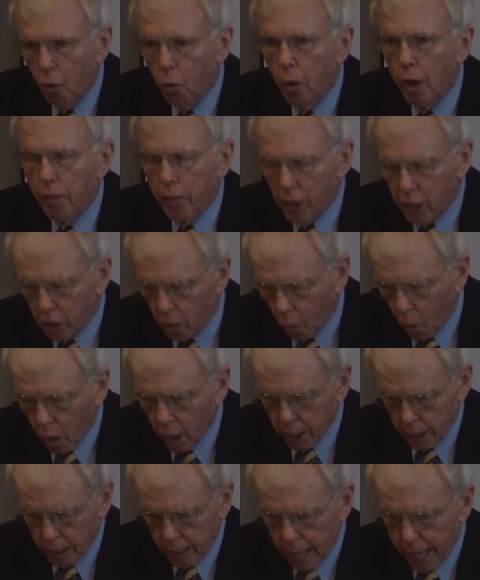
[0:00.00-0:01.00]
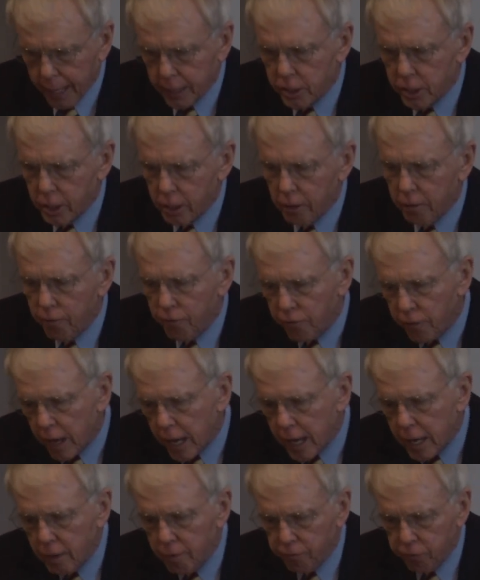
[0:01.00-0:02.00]
When the court next
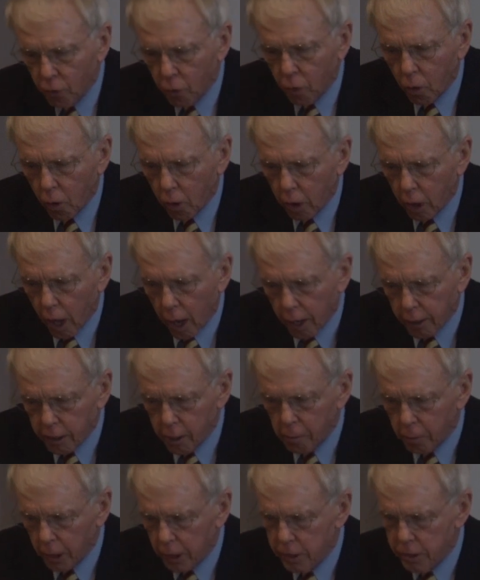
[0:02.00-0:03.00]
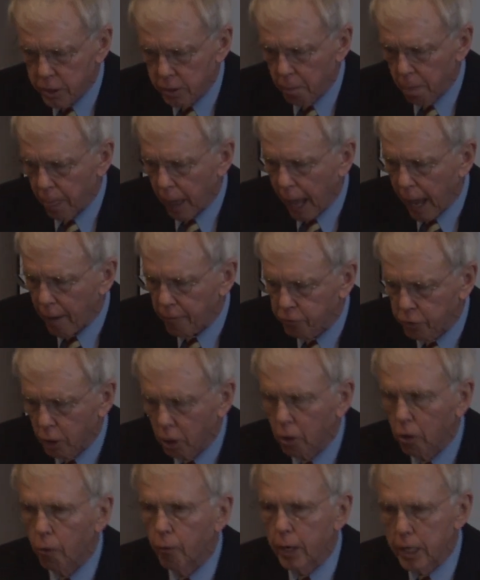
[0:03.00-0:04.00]
convened for oral arguments
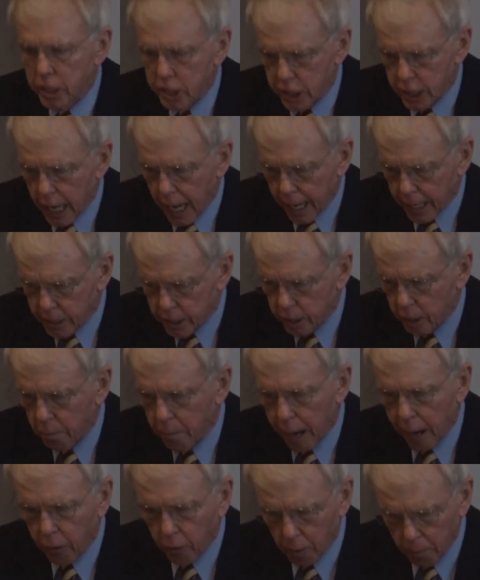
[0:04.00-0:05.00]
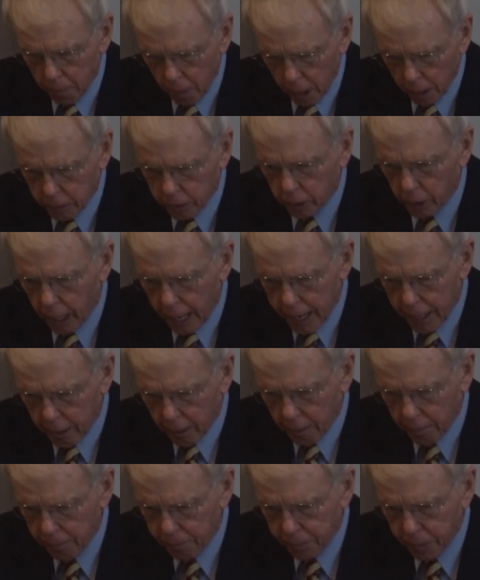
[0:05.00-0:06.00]
after a recess about a month
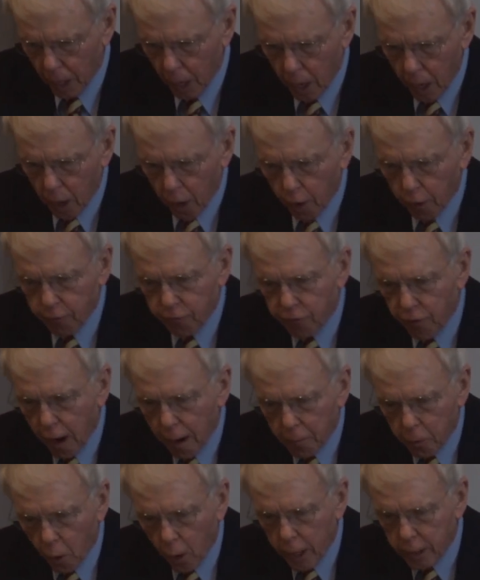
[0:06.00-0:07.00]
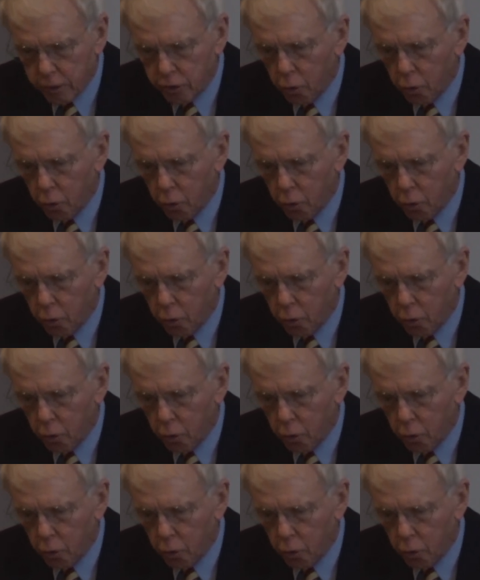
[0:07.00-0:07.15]
later, on February